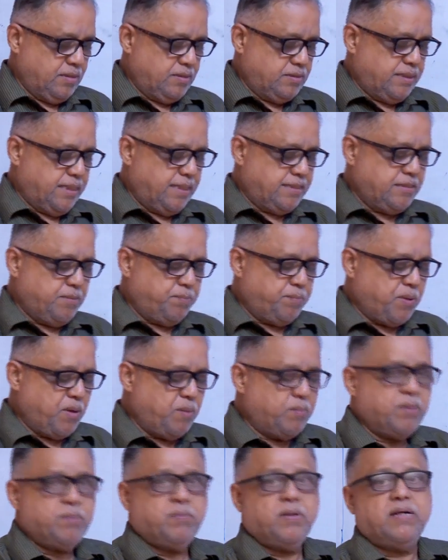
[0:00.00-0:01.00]
There is a
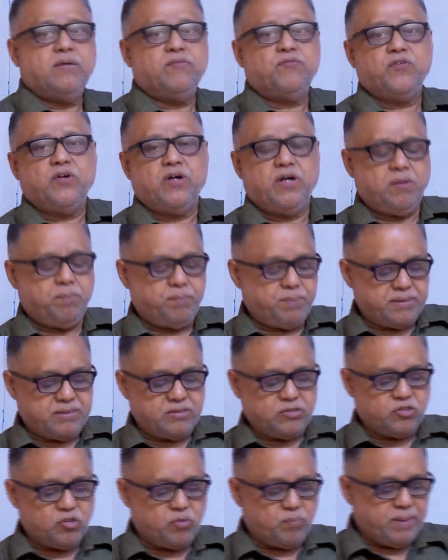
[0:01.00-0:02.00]
problem of
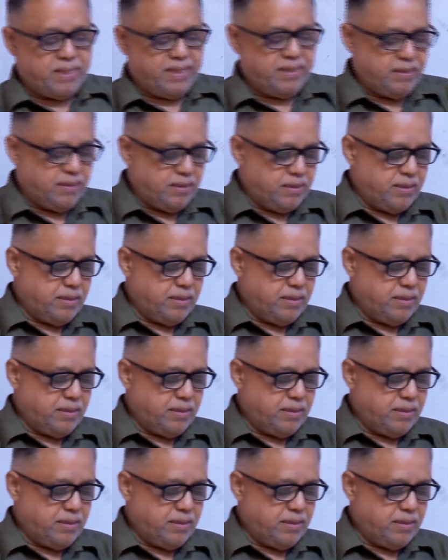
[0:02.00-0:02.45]
presence of mind.